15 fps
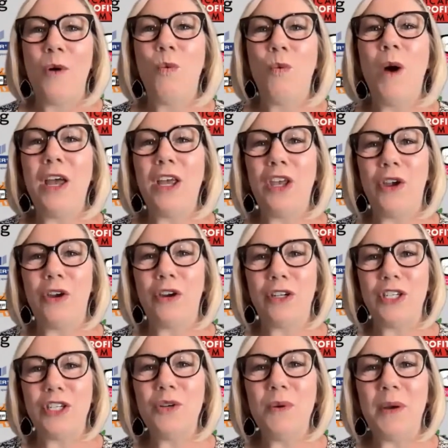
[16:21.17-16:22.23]
What right. you're
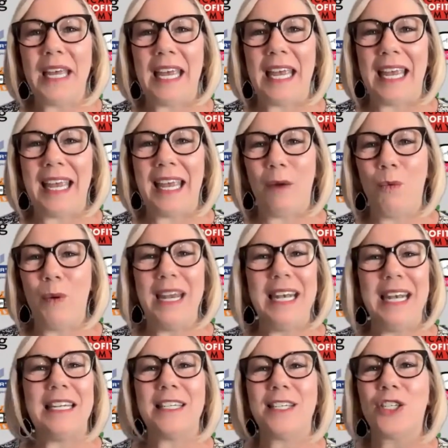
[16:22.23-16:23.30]
doing, we
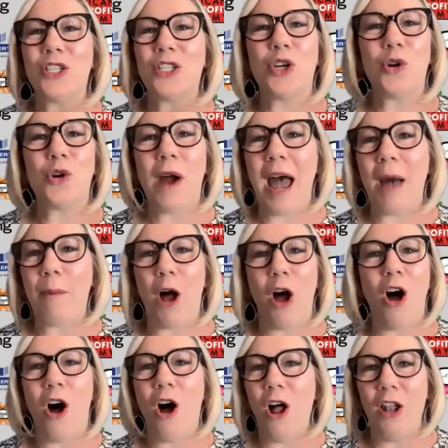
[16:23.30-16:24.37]
need to scrap
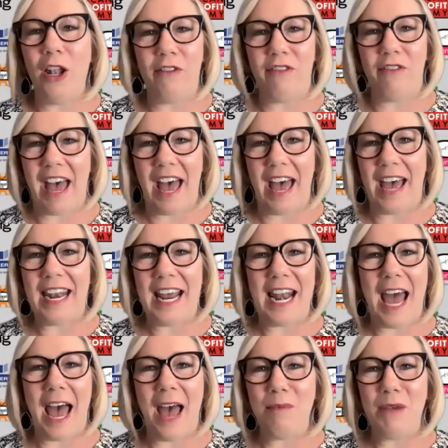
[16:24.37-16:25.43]
all of that. And
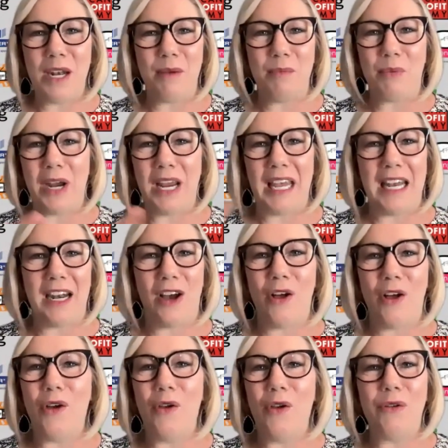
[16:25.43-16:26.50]
I'm going to bring in a
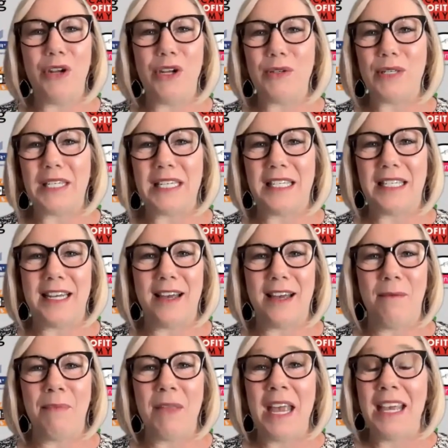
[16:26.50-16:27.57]
whole new
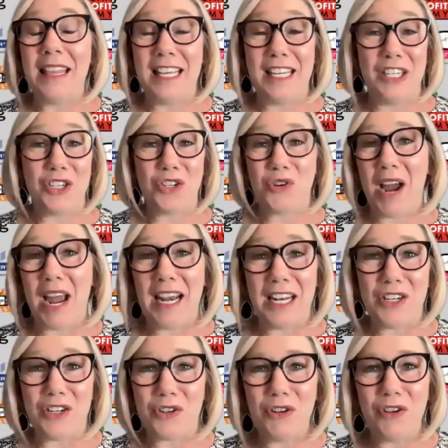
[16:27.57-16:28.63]
system that's tried
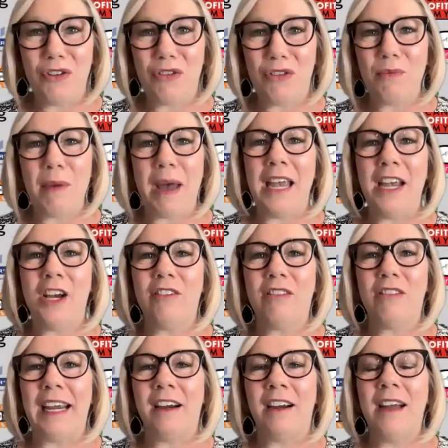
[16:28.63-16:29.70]
and true through my
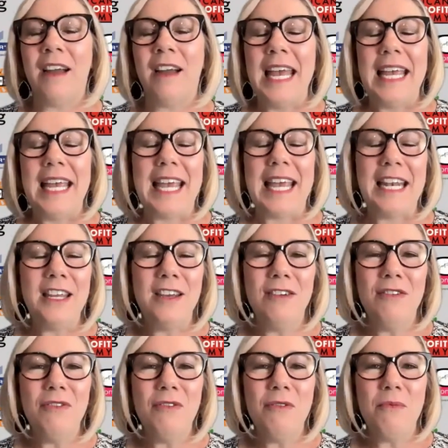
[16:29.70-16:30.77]
career. Can
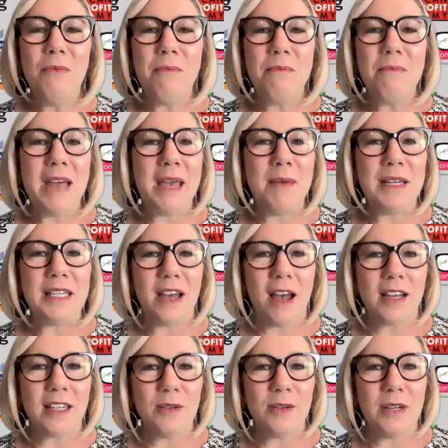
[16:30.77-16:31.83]
you maybe
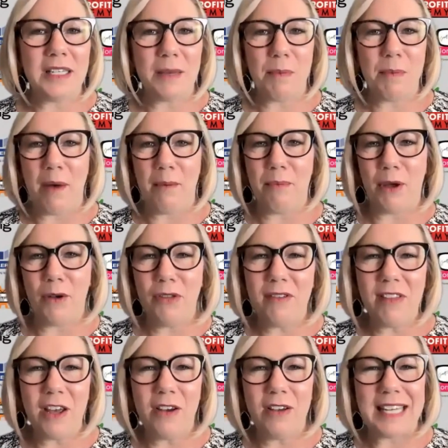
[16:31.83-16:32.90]
talk to us about both of
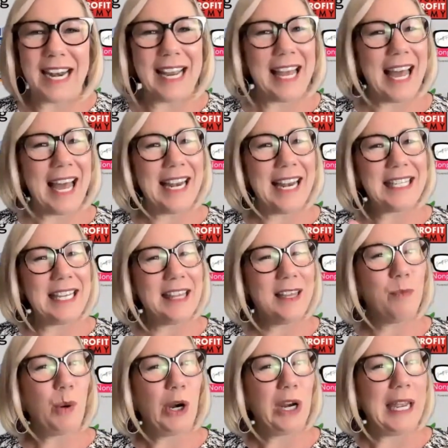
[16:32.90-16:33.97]
those? And I kind of see
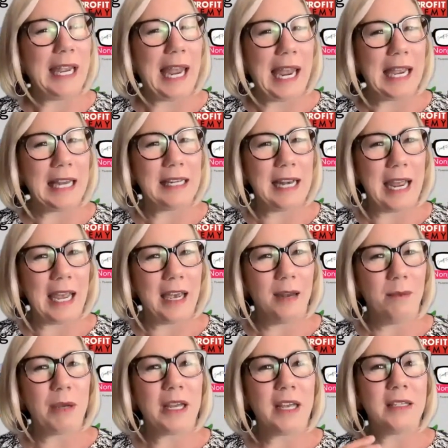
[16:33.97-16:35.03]
them working hand in
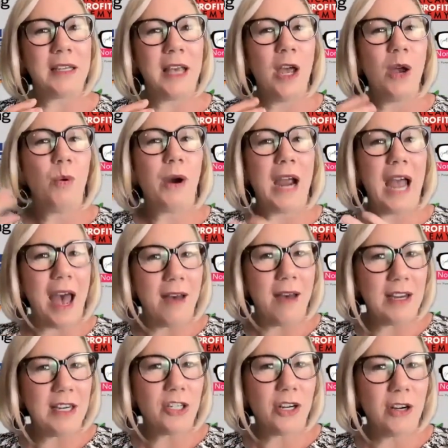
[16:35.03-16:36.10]
hand because we're
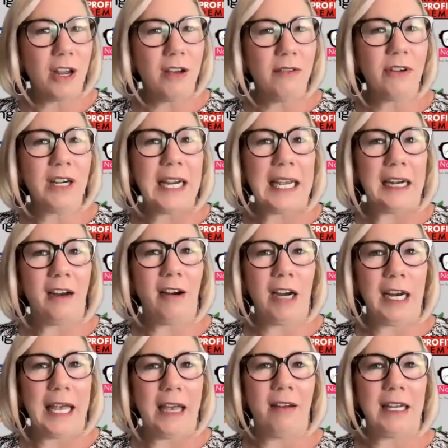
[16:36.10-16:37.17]
having turnover in our
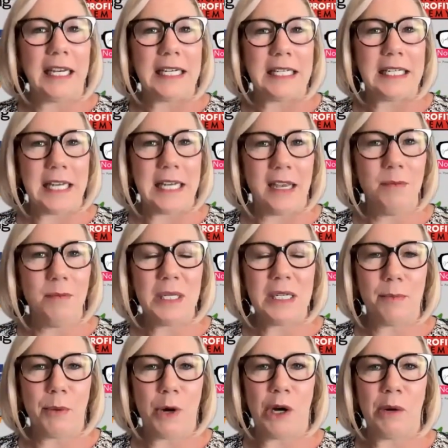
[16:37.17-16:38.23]
accounting teams and
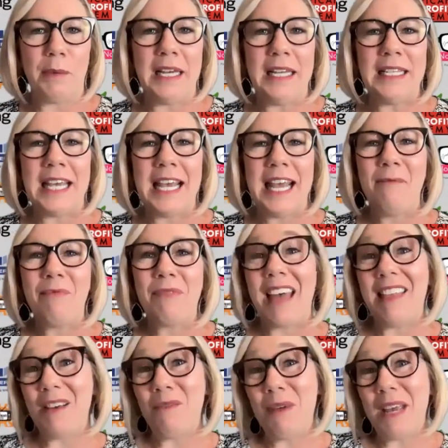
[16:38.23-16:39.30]
departments. Yeah.
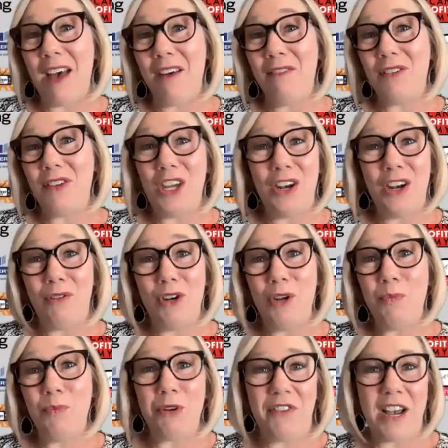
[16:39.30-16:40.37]
And then we have, you know, new
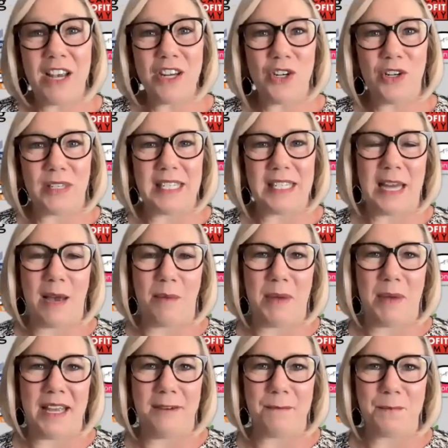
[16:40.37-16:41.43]
professionals step
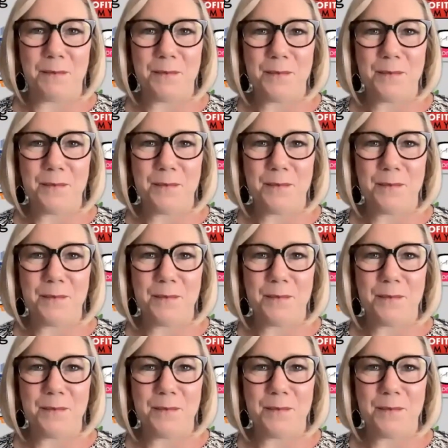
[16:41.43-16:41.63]
in.